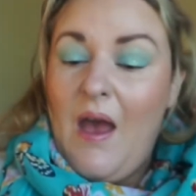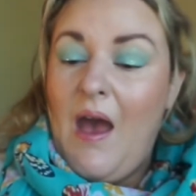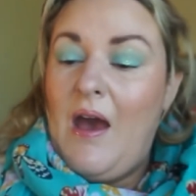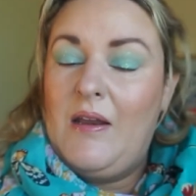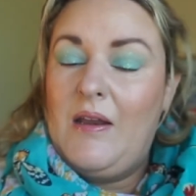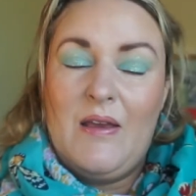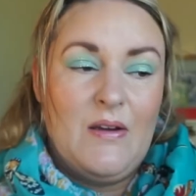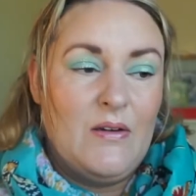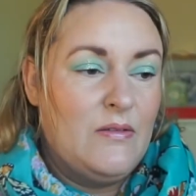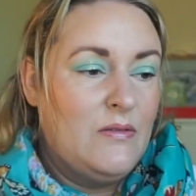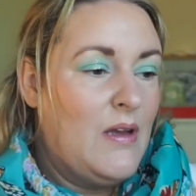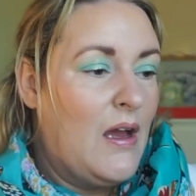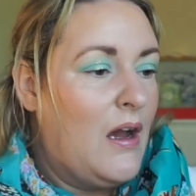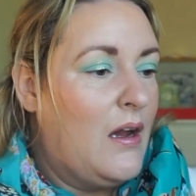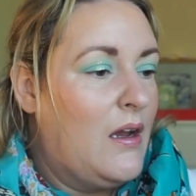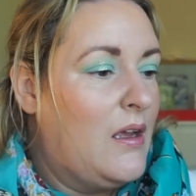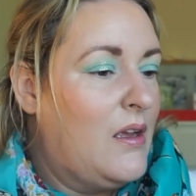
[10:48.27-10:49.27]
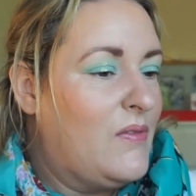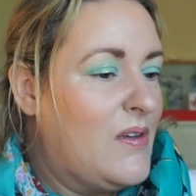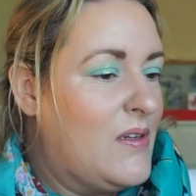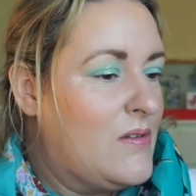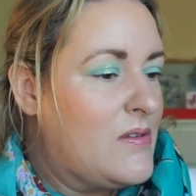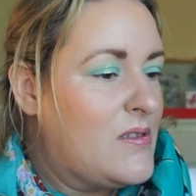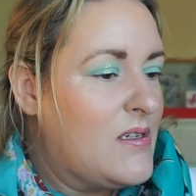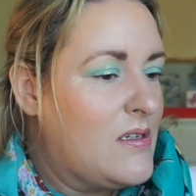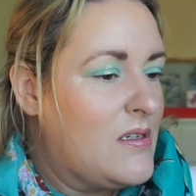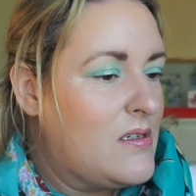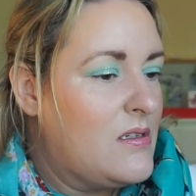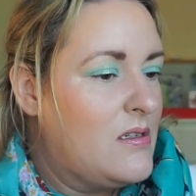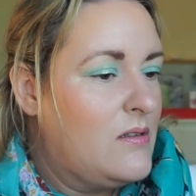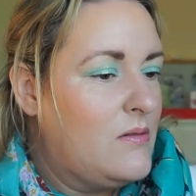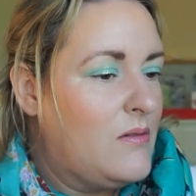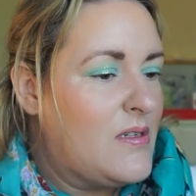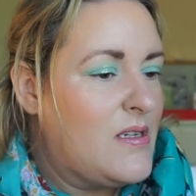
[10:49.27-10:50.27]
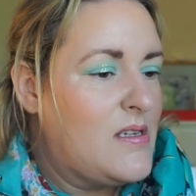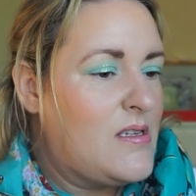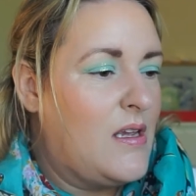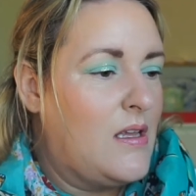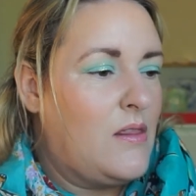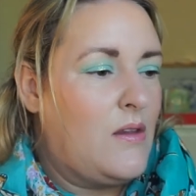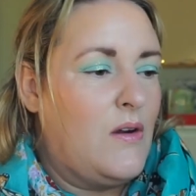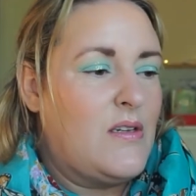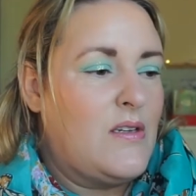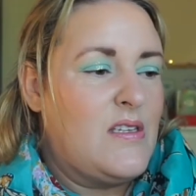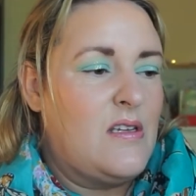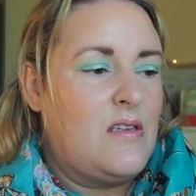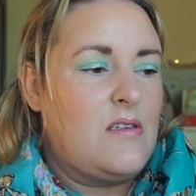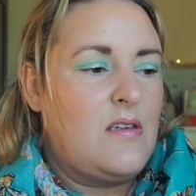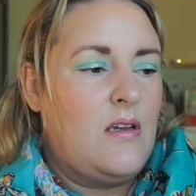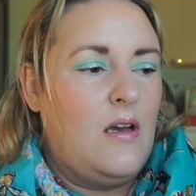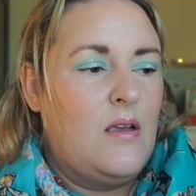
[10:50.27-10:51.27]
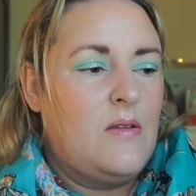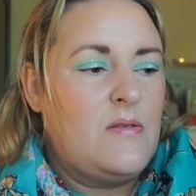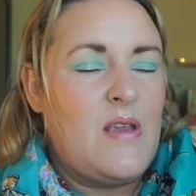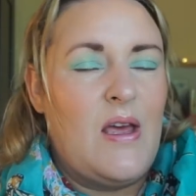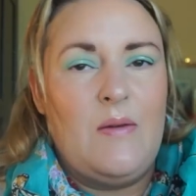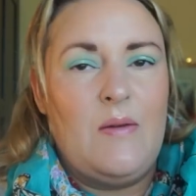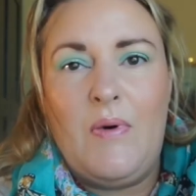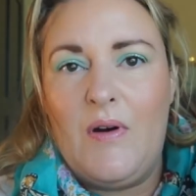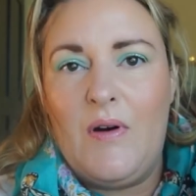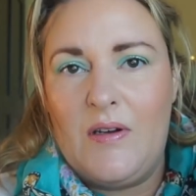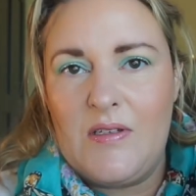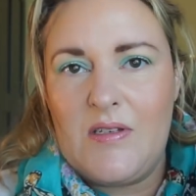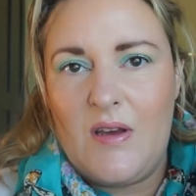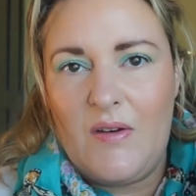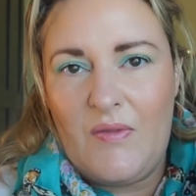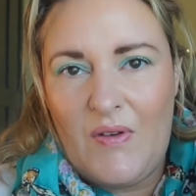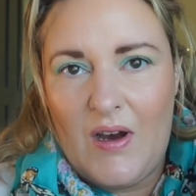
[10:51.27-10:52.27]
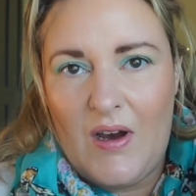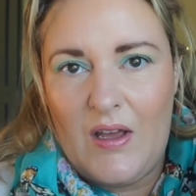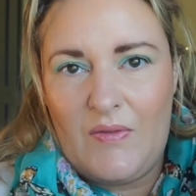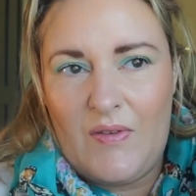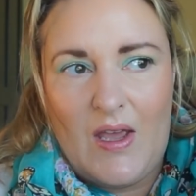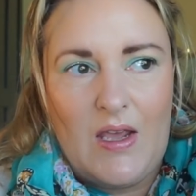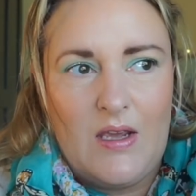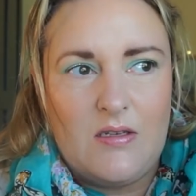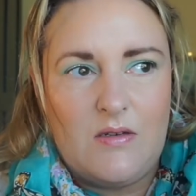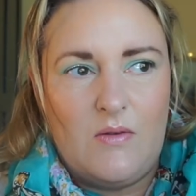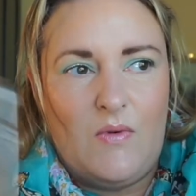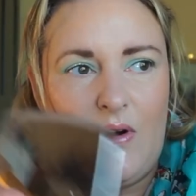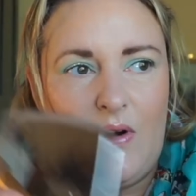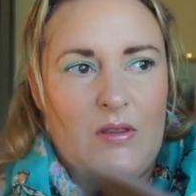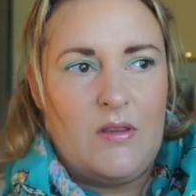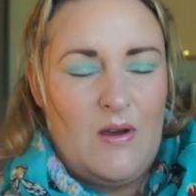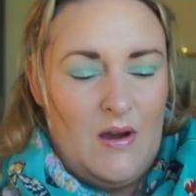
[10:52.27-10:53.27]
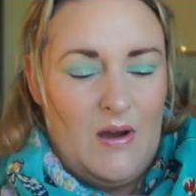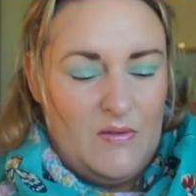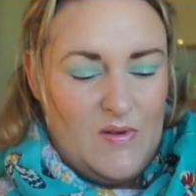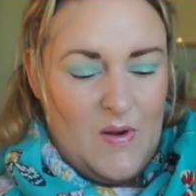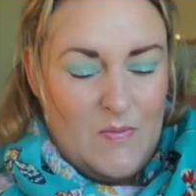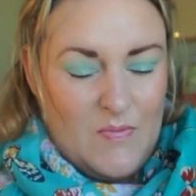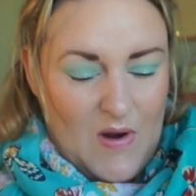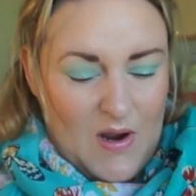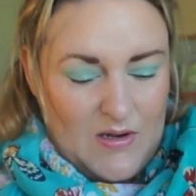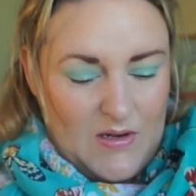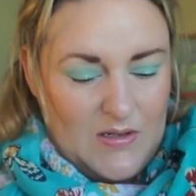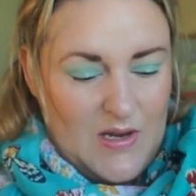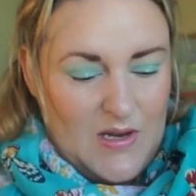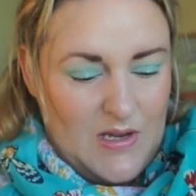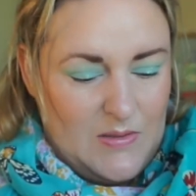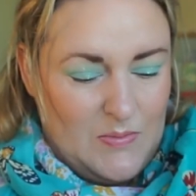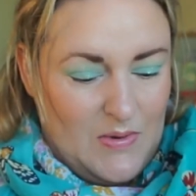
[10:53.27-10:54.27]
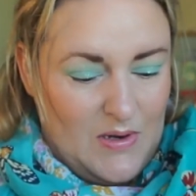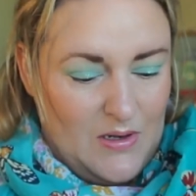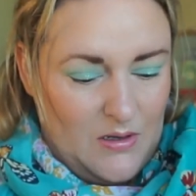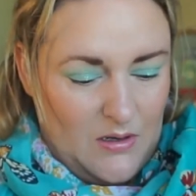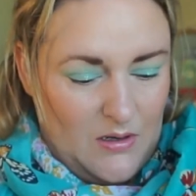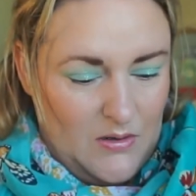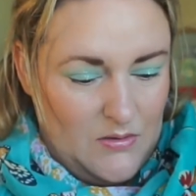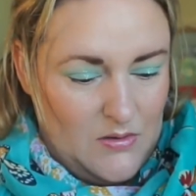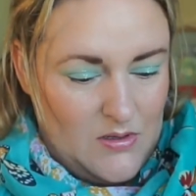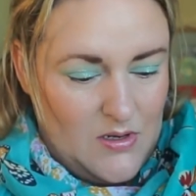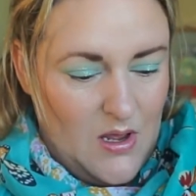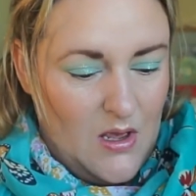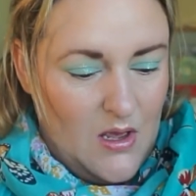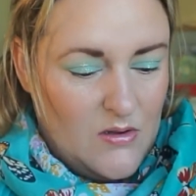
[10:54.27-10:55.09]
Anywho, I have used it, what did I say, 36 times, and 0.58 worth of product has been used.